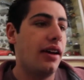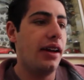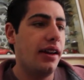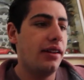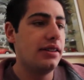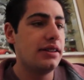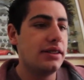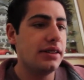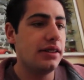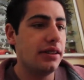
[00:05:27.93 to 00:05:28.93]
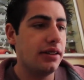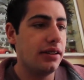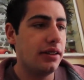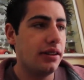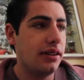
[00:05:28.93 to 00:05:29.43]
And
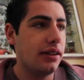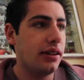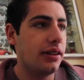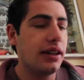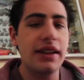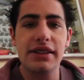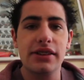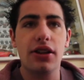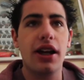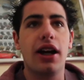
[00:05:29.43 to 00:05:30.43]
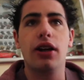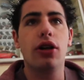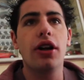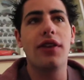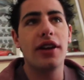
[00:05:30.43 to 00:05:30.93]
that's like a
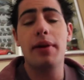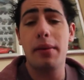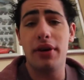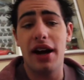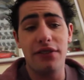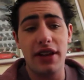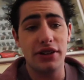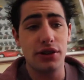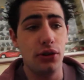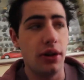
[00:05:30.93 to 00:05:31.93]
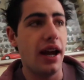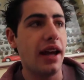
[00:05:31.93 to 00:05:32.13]
lot of other people have that too,